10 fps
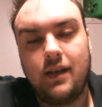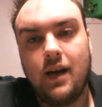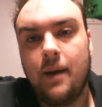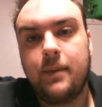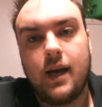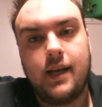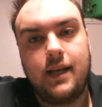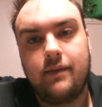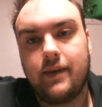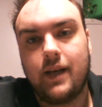I'm not
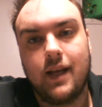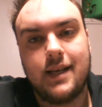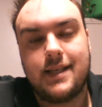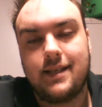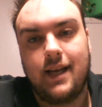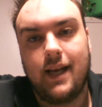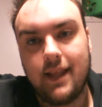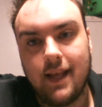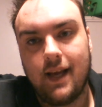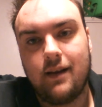even going to say
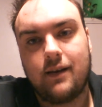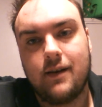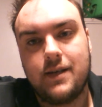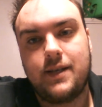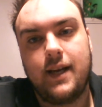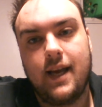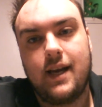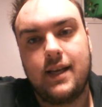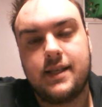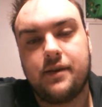that
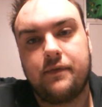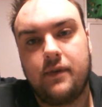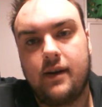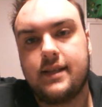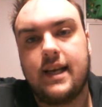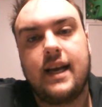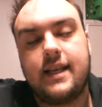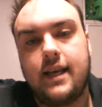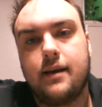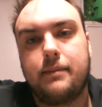Christianity is a false
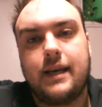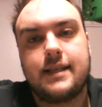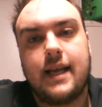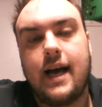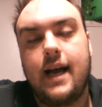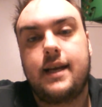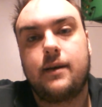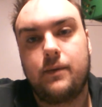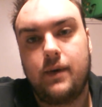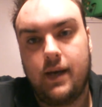idea because I
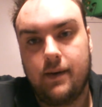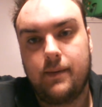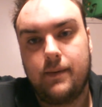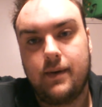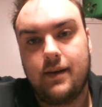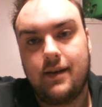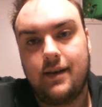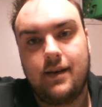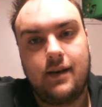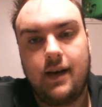don't know.
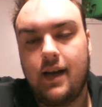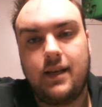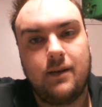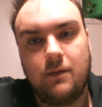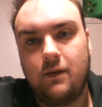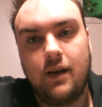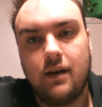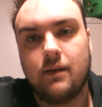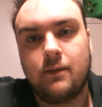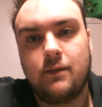I don't know.